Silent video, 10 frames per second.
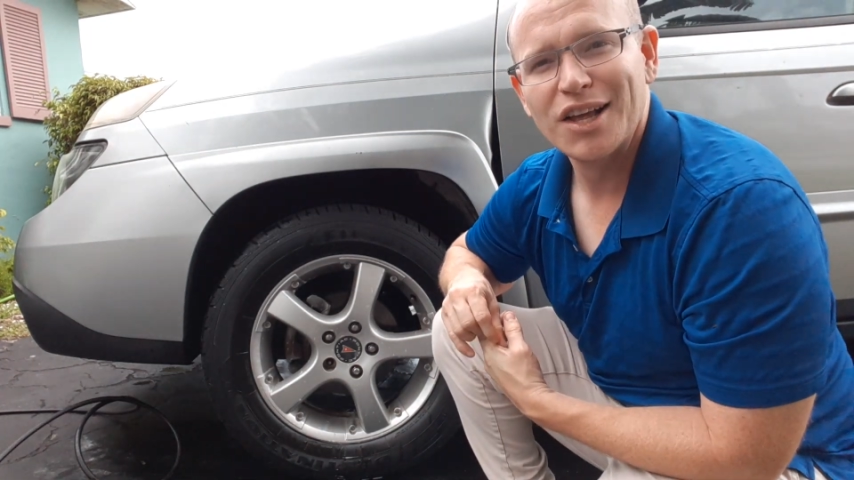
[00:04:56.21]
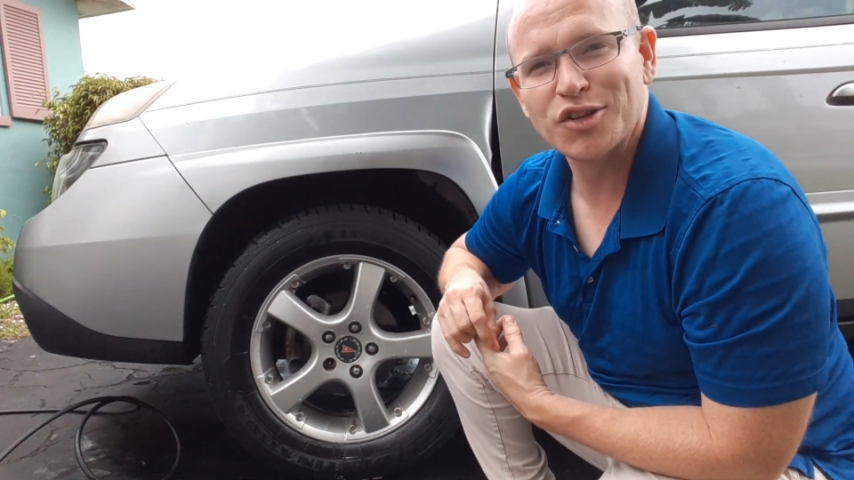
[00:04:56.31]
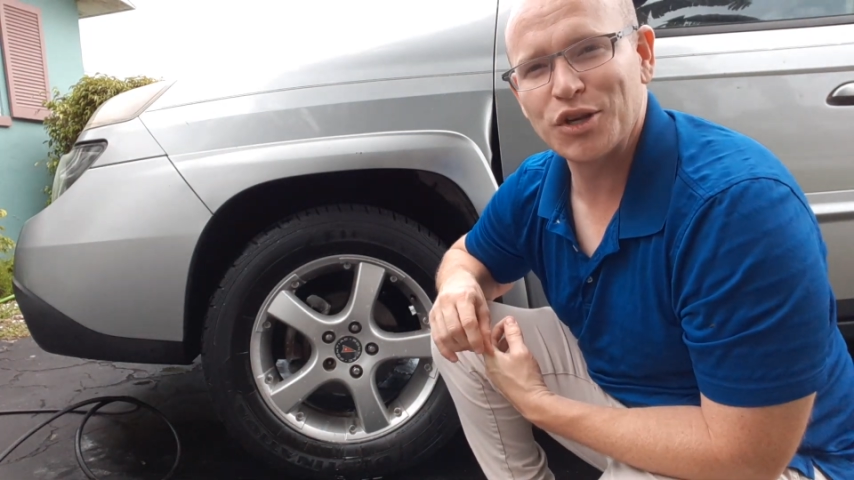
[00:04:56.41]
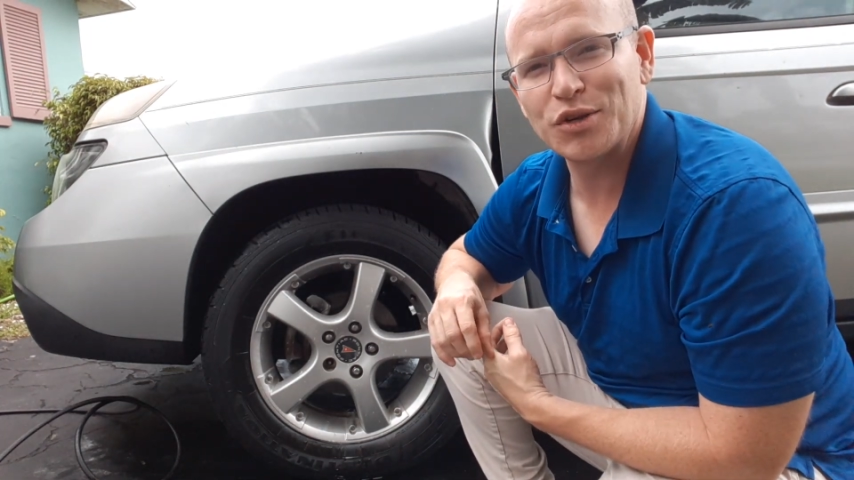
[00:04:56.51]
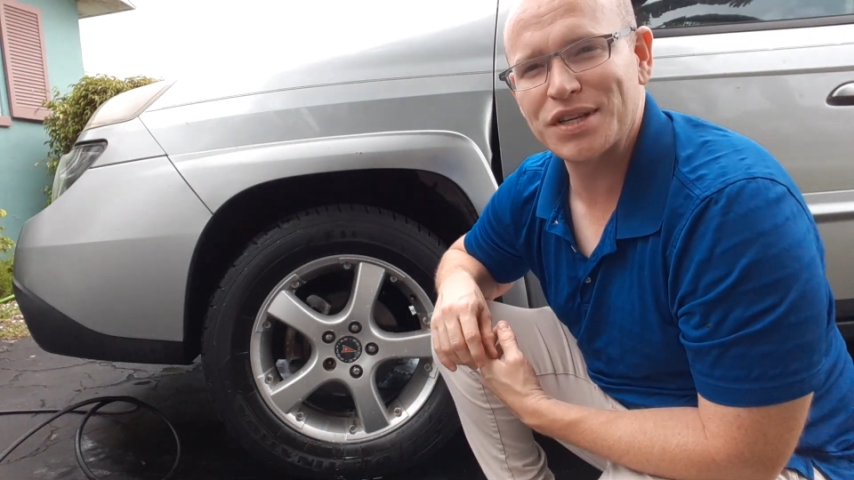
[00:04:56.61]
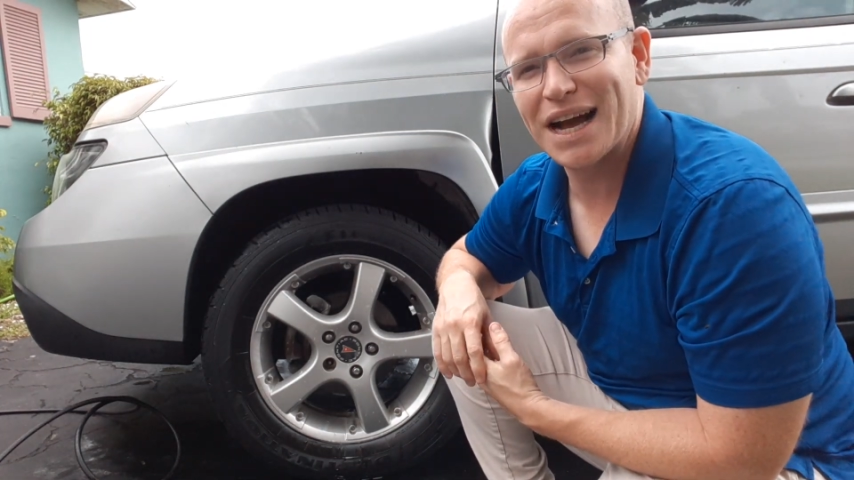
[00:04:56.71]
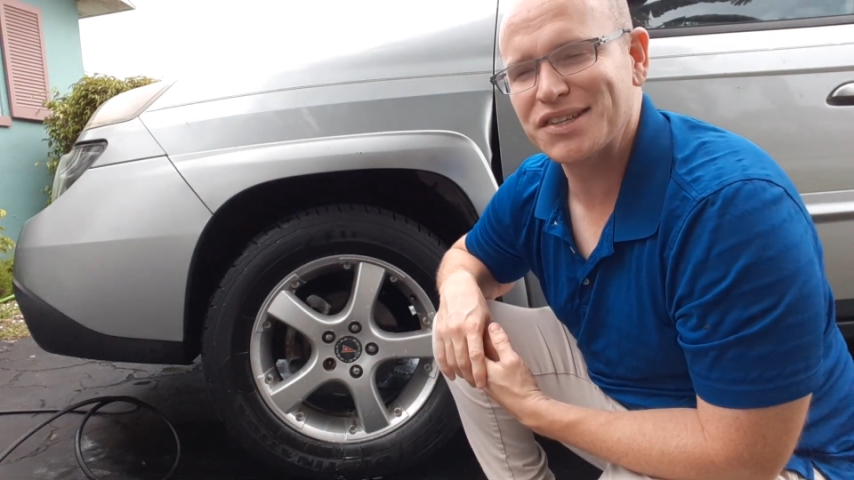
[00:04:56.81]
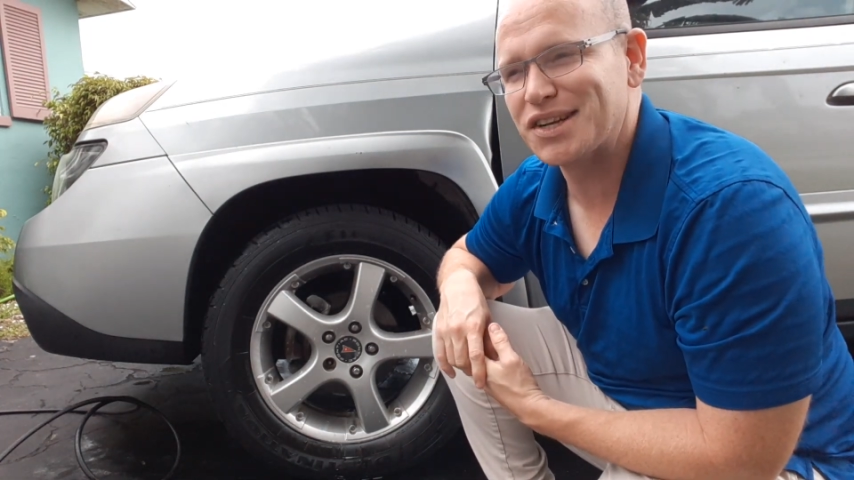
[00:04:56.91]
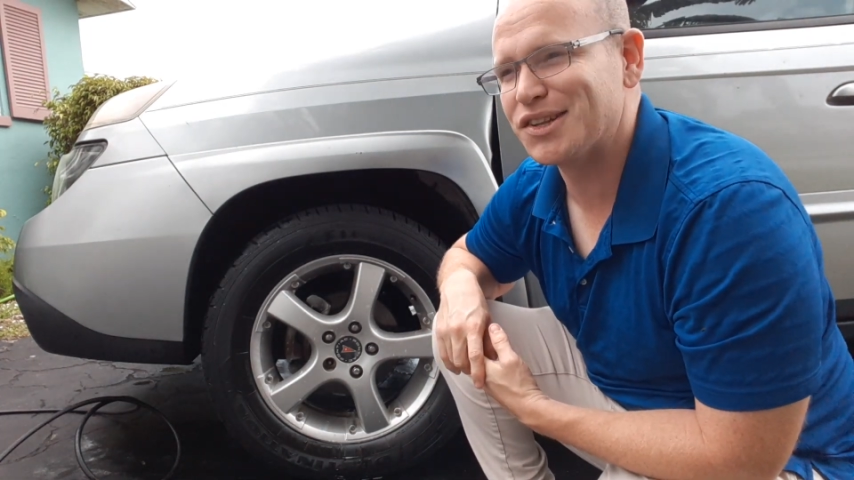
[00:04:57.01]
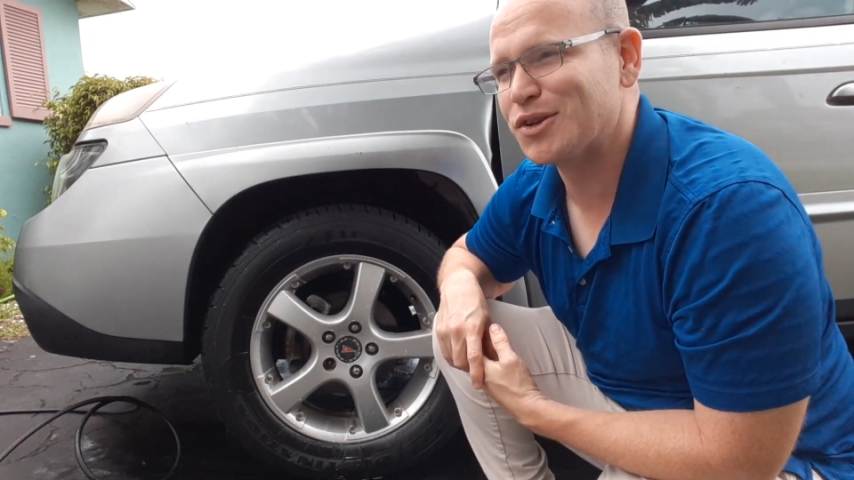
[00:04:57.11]
Don't use
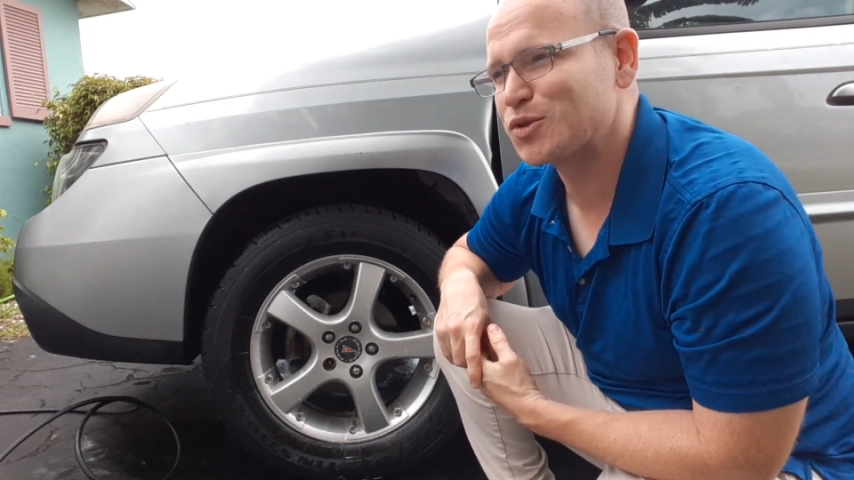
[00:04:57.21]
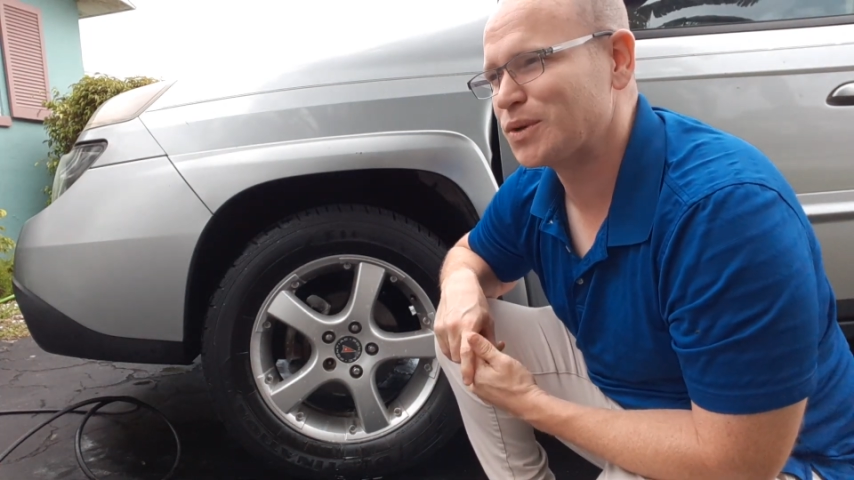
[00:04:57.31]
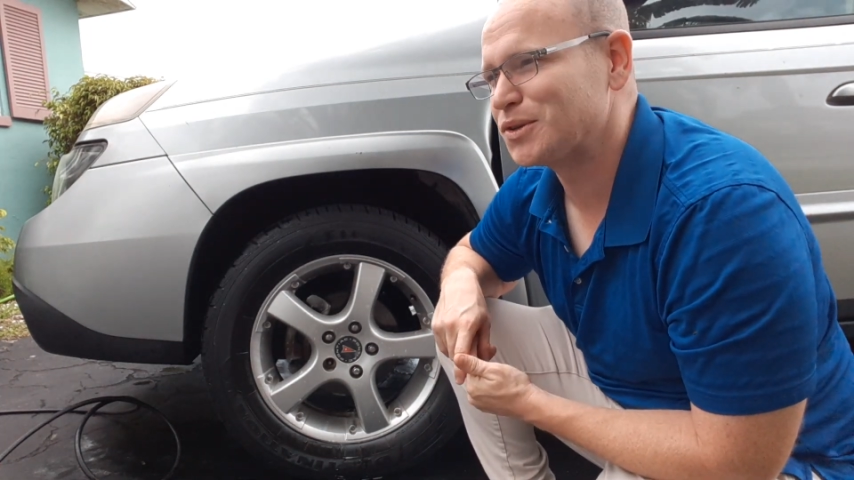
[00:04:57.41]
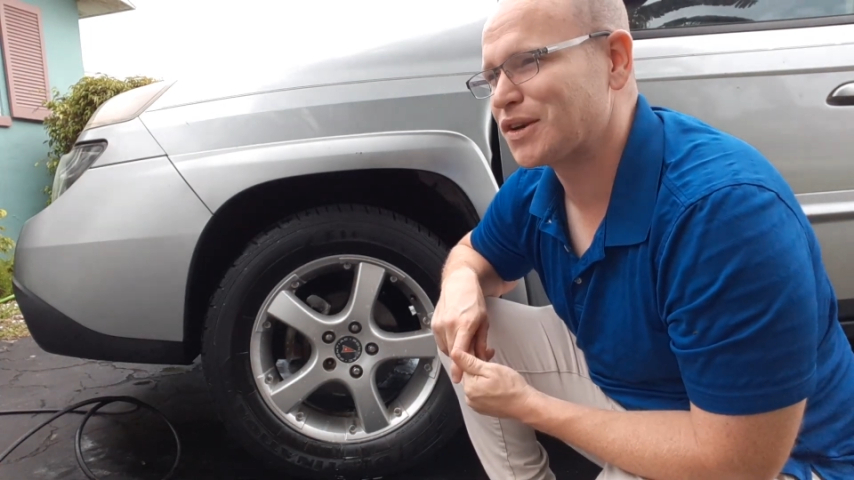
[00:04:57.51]
acid on those wheels.